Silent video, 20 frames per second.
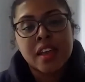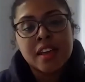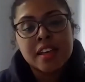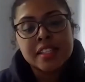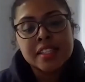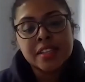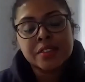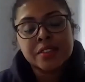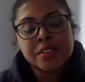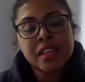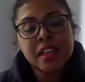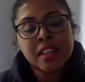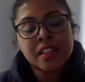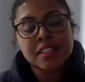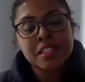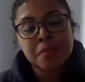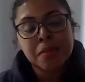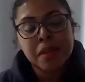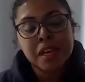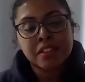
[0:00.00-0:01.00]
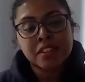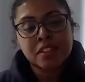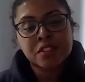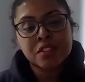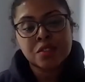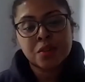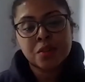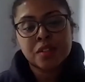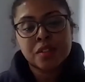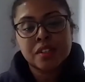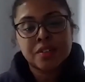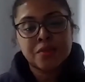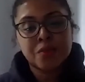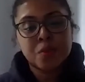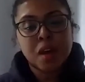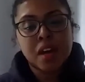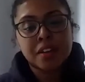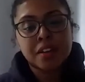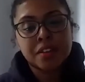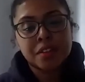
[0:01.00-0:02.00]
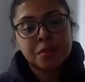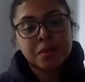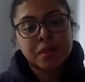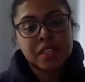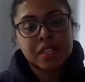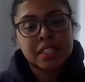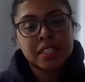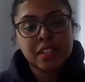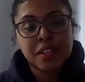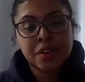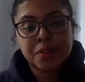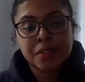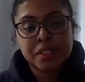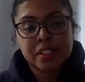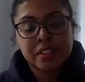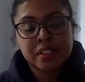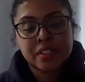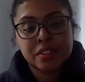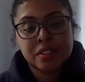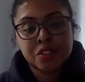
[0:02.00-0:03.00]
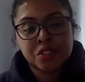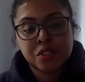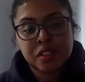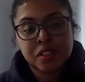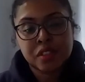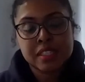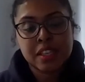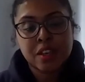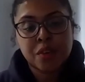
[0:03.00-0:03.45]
So tell us about the story of why you were unloading trucks,